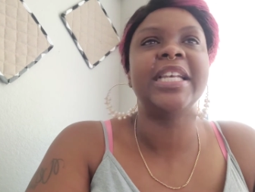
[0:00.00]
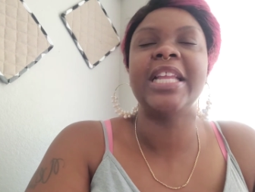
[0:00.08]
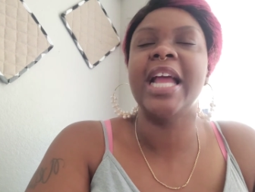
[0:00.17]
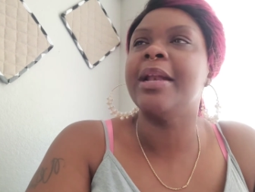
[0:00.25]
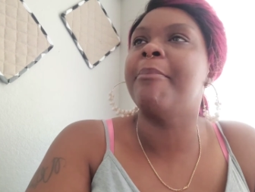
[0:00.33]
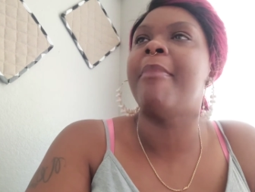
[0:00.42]

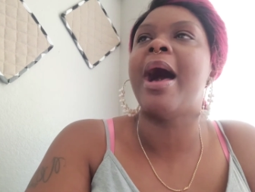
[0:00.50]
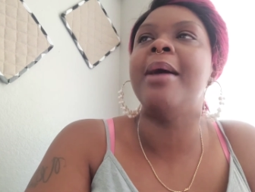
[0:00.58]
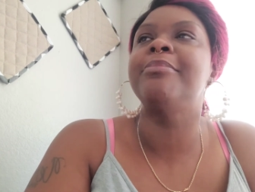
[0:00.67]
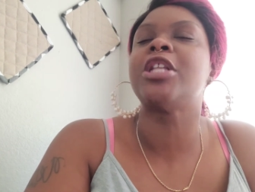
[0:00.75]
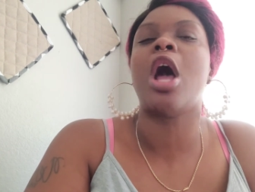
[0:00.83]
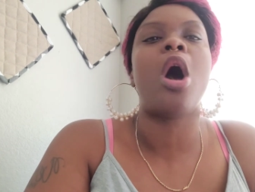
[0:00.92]
Deanna,
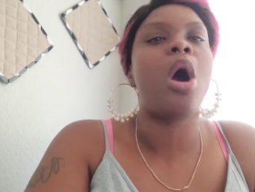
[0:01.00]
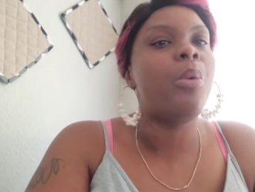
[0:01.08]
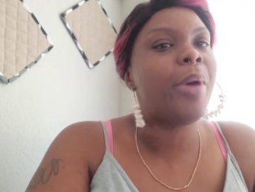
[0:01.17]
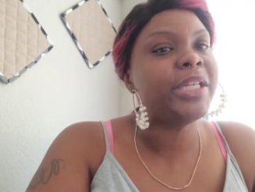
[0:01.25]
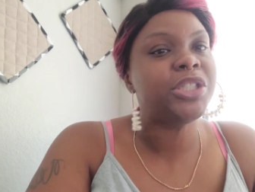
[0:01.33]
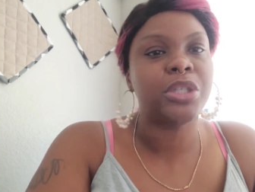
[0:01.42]
moms
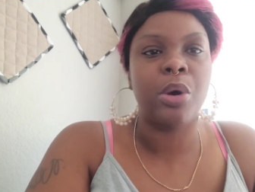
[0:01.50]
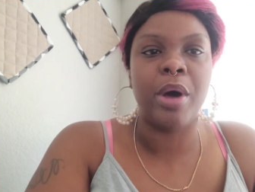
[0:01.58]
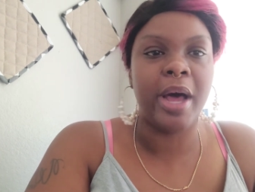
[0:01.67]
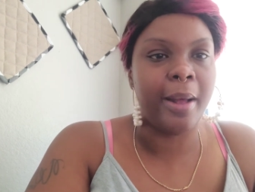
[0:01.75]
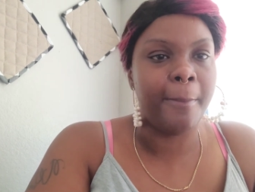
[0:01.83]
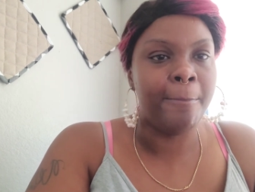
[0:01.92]
always show
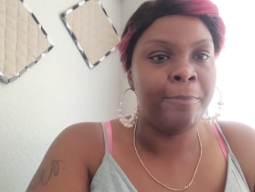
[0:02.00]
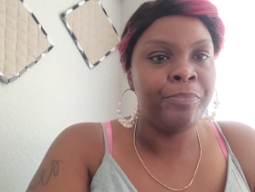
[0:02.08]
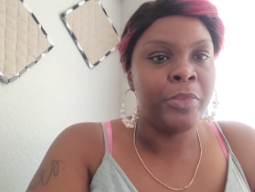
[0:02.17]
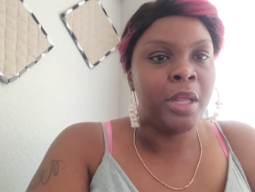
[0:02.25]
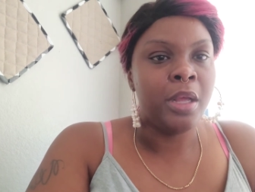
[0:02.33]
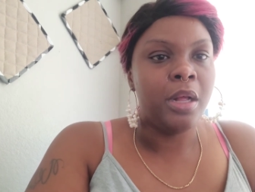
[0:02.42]
up.
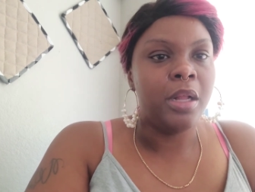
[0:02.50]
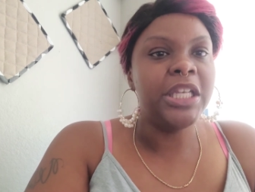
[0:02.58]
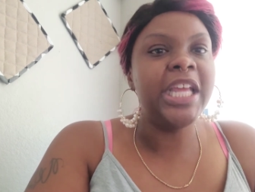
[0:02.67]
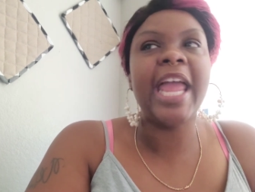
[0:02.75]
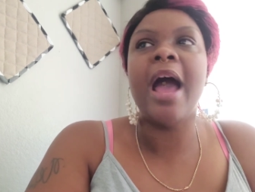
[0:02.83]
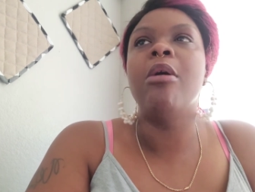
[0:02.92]

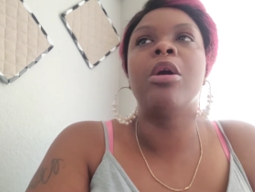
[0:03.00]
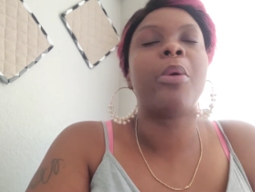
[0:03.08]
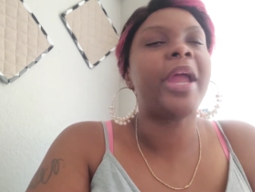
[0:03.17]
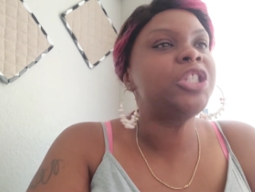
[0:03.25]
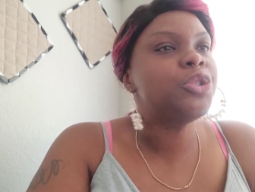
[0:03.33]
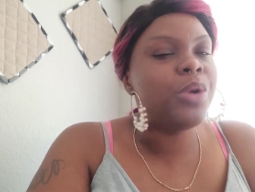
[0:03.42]
Look how
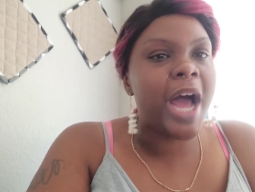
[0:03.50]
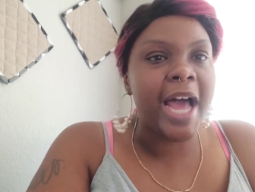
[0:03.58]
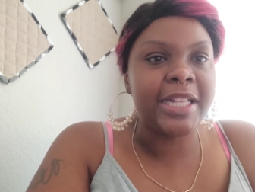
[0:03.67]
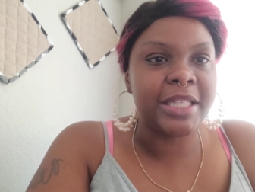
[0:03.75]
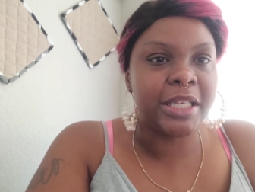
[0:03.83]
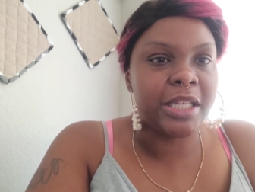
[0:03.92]
great you
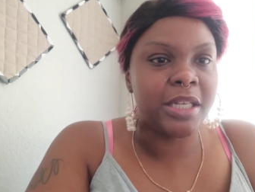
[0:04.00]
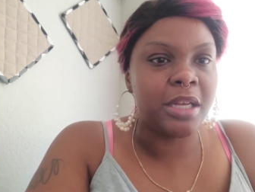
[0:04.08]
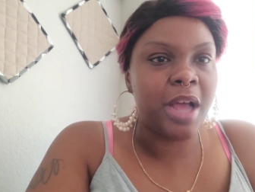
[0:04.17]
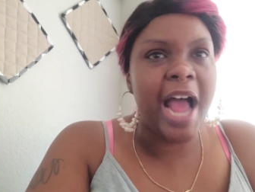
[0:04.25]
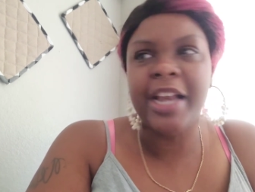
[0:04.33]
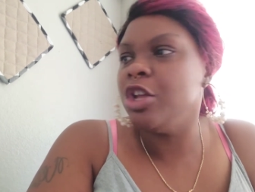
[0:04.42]
guys look.
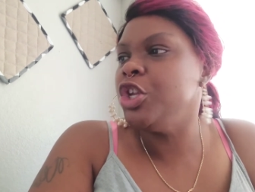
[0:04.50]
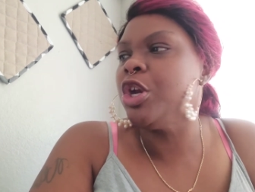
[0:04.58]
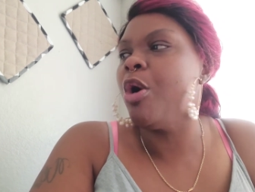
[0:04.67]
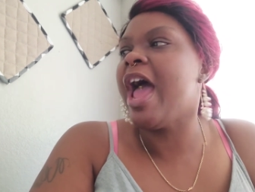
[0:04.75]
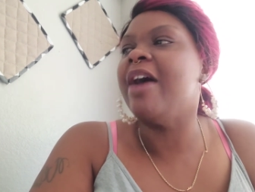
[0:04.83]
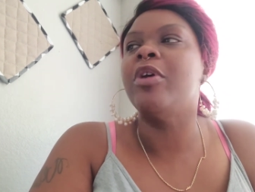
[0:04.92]
I know you
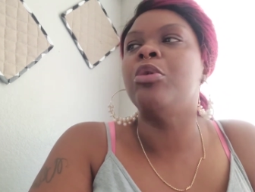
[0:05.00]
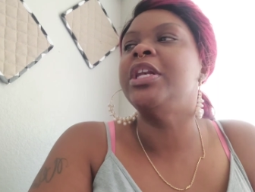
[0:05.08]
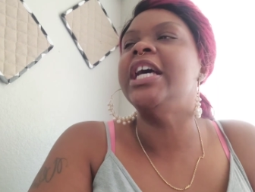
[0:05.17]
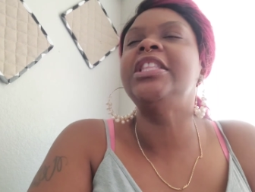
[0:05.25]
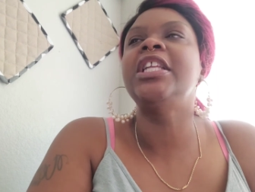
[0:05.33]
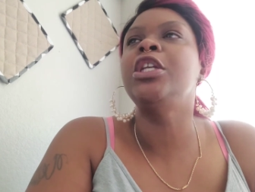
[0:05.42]
don't have on
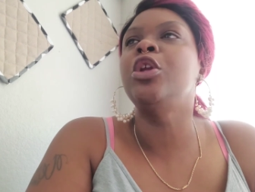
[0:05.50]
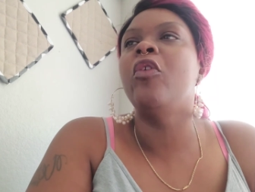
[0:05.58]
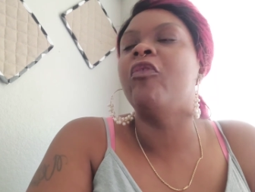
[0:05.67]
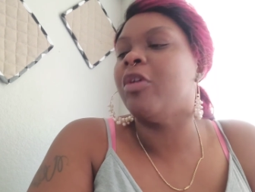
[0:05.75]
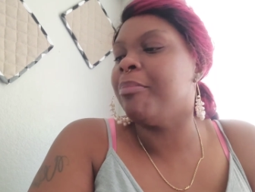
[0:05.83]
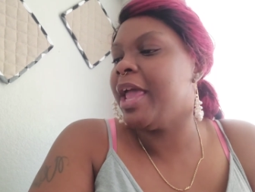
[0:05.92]
nothing new
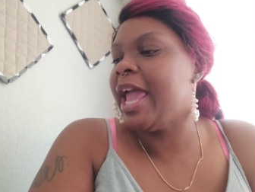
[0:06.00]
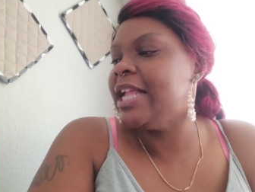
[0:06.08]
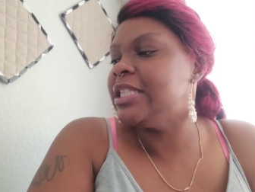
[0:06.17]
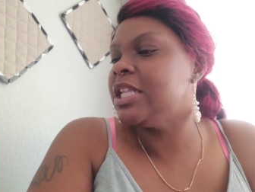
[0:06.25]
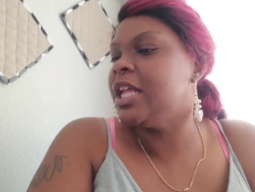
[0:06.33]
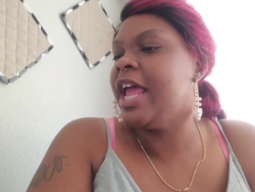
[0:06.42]
from
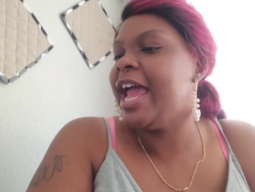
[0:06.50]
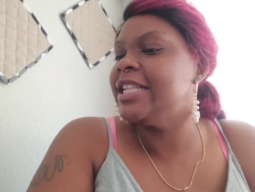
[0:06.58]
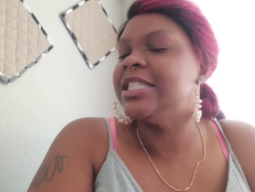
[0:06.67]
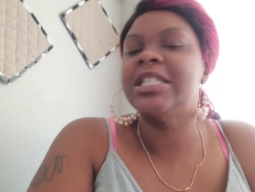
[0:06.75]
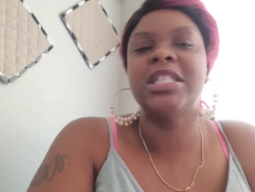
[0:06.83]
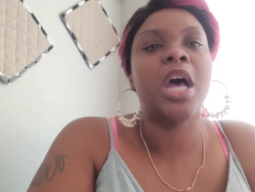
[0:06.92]
head
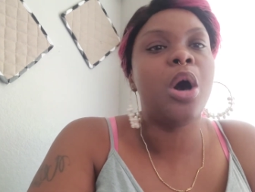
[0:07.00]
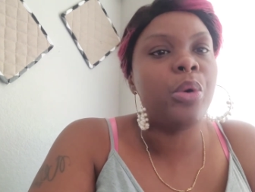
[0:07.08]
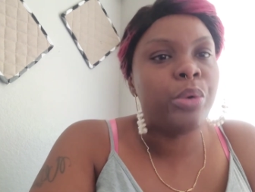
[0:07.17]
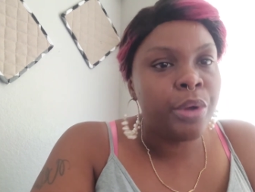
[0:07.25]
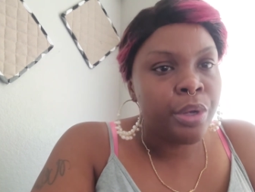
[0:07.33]
to toe.